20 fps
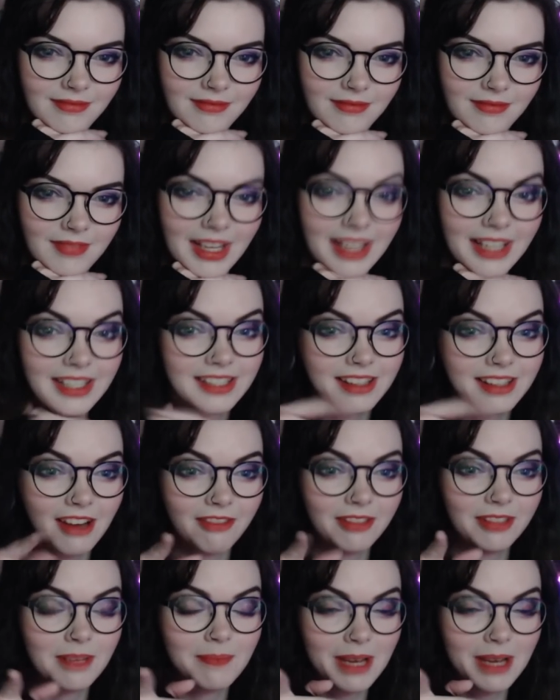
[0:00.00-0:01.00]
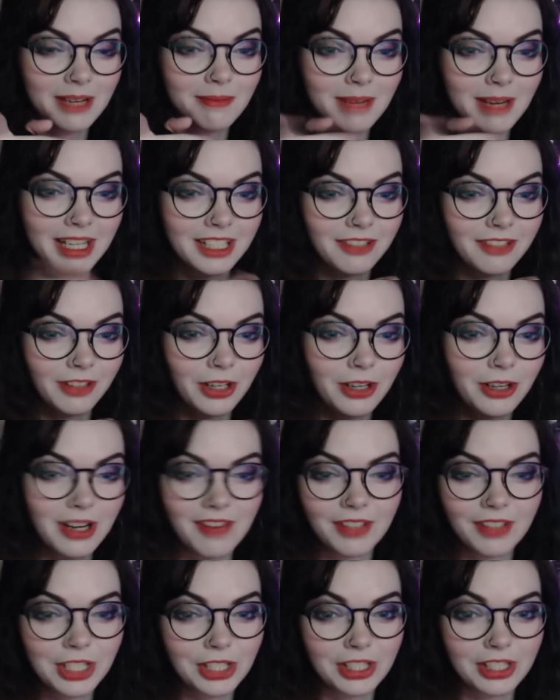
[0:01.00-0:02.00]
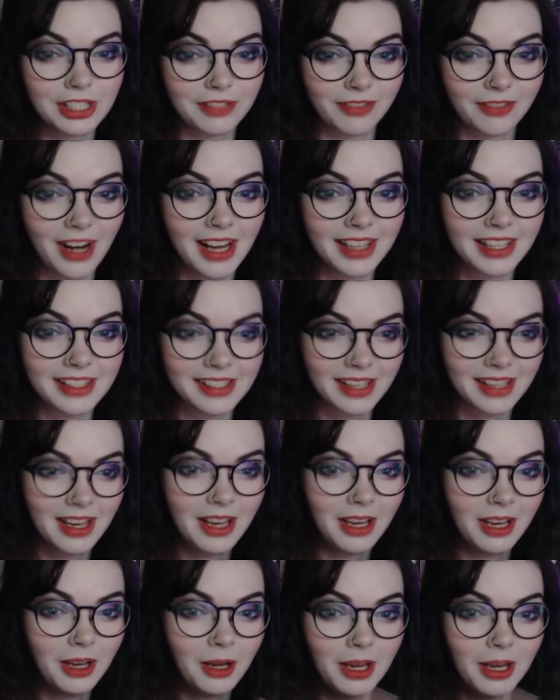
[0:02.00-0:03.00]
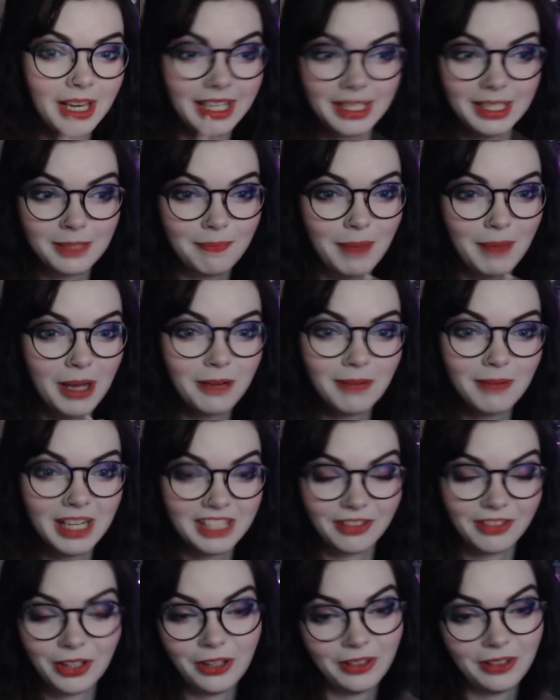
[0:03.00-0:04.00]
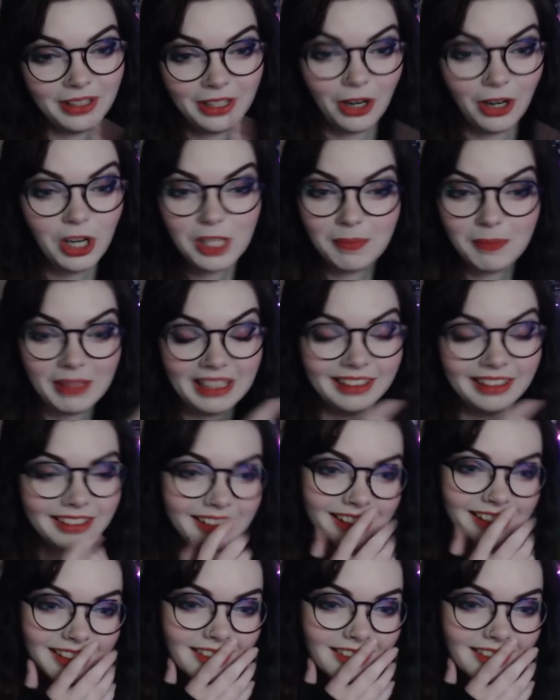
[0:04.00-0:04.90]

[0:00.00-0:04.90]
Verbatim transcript: And he's definitely a better match for her, even just as friends. He's a better match for her than her husband is.